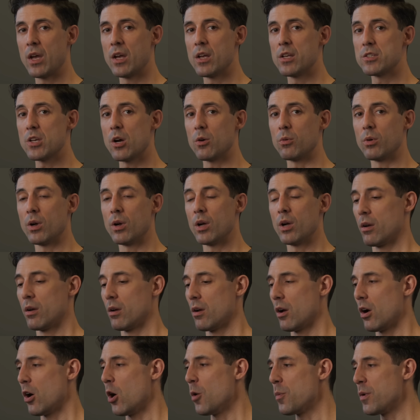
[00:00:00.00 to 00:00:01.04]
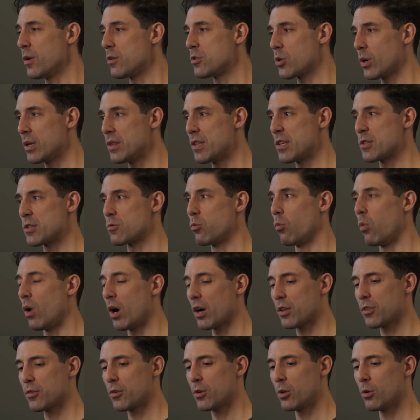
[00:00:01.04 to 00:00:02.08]
So, hope you enjoyed this
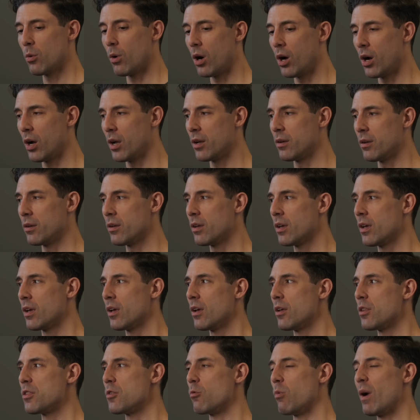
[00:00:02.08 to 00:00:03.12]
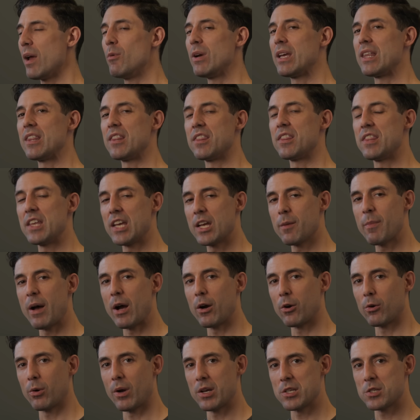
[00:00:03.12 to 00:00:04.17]
walkthrough on the way we can think about
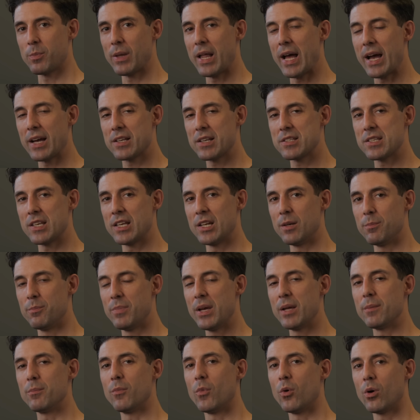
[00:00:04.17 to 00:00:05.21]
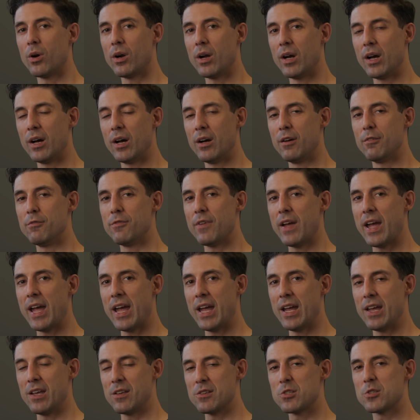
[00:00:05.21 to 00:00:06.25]
crushed blacks in a bit more of
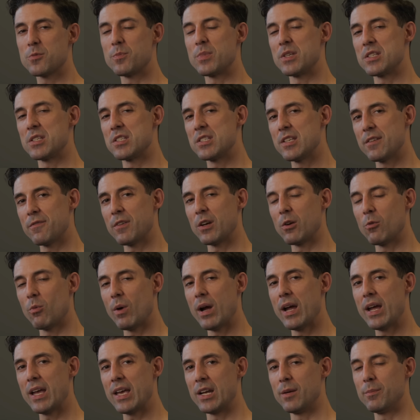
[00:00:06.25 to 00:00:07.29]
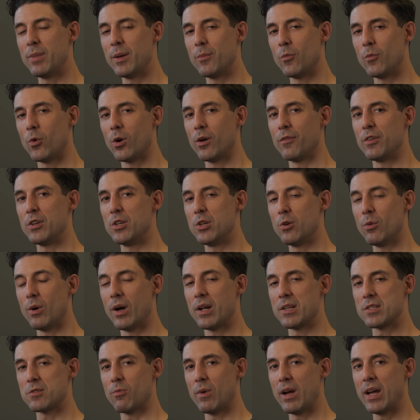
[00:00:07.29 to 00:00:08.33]
a specific way and a bit more of a
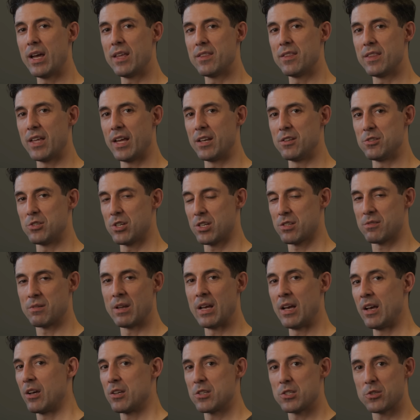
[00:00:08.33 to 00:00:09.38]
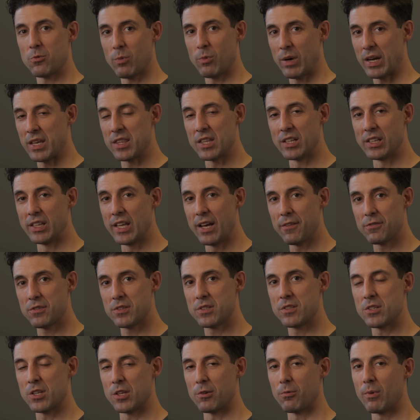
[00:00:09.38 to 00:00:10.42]
nuanced way than just swinging the
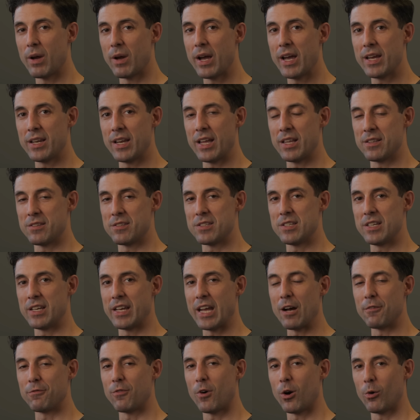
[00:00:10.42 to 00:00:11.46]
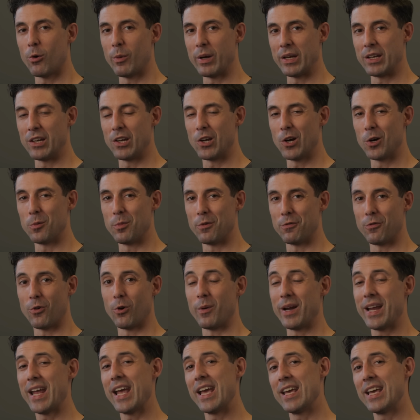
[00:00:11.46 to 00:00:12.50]
left to the right and seeing how far we can go before
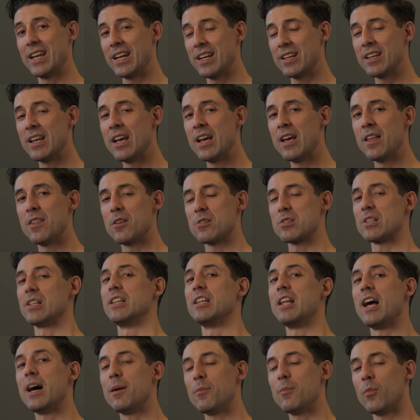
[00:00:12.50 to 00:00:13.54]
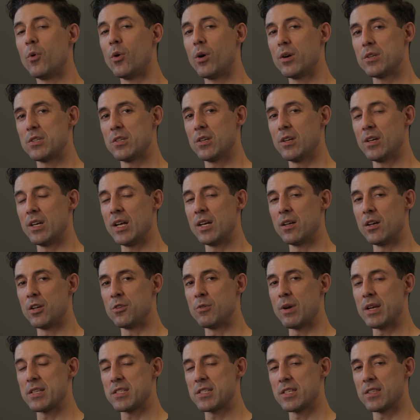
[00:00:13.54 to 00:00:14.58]
we hate it. There's a lot more to
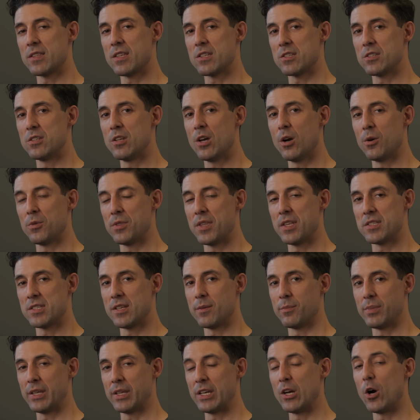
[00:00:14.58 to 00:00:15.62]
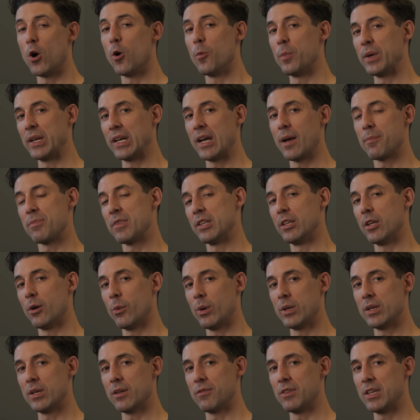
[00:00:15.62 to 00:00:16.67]
addressing this note than simply opening up the low
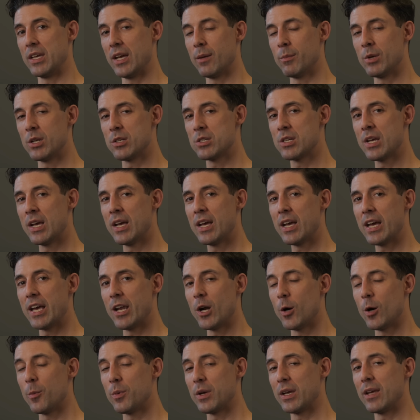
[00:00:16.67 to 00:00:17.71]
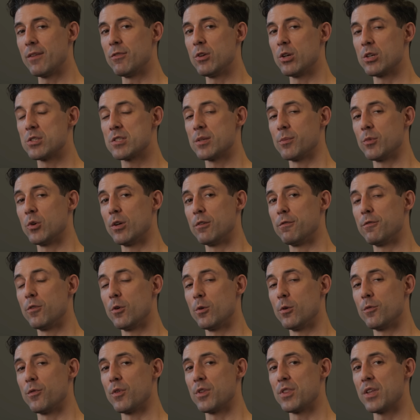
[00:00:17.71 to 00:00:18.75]
end of the image. And I hope I gave you some good
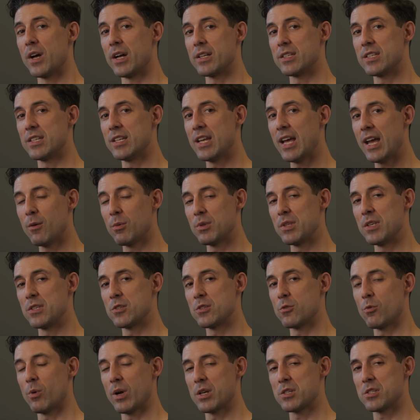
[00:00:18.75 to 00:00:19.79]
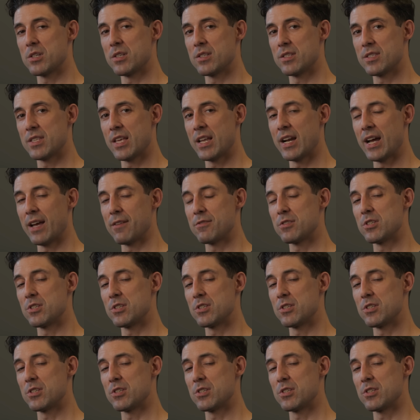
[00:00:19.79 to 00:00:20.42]
food for thought today with these questions that I have